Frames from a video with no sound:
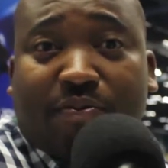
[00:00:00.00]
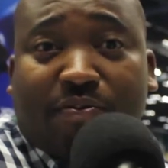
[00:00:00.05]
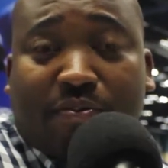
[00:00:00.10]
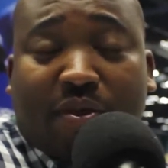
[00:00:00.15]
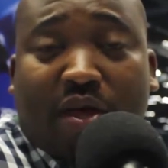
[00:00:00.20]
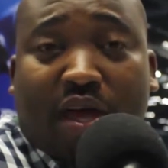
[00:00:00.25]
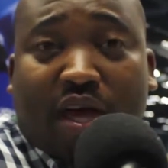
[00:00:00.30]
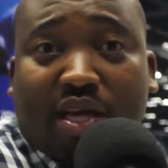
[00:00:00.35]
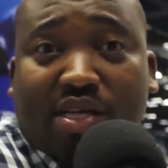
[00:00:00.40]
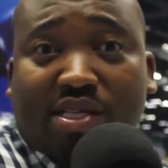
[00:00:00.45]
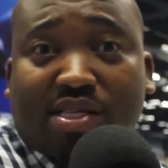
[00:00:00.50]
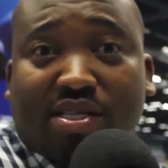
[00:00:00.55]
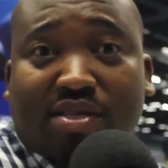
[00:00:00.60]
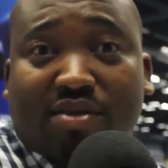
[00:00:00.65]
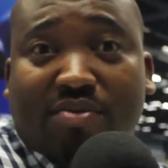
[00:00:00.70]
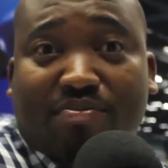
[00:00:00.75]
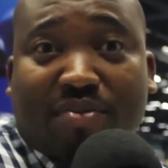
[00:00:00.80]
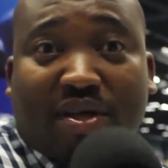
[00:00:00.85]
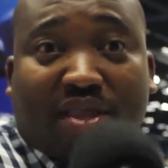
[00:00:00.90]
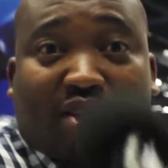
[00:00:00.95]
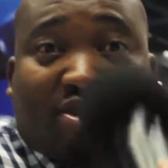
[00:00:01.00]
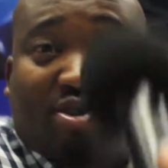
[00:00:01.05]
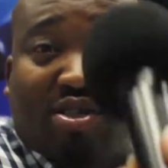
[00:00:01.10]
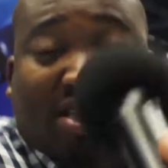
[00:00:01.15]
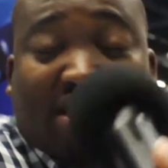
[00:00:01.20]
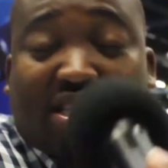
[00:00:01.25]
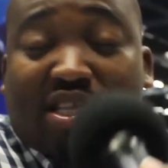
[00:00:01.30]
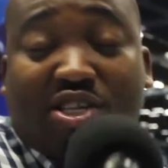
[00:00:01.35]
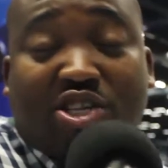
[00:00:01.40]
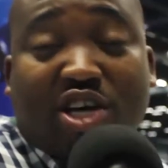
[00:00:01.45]
Yes, but those
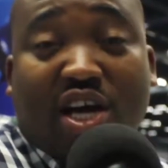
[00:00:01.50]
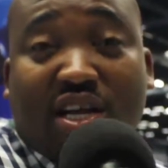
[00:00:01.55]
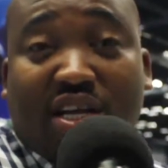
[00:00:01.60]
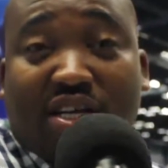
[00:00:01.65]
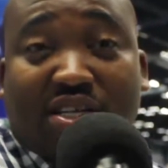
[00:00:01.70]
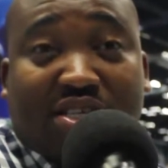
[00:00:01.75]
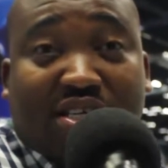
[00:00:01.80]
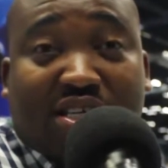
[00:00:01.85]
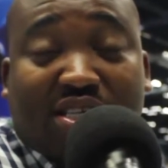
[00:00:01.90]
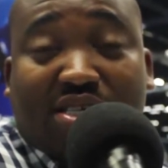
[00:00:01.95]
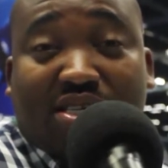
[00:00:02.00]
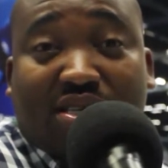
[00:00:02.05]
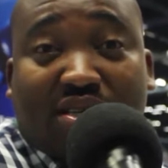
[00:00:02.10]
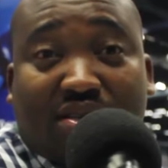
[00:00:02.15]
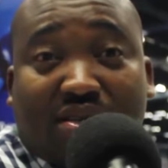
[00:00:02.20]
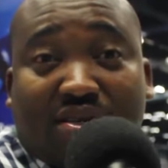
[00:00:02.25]
are the challenges.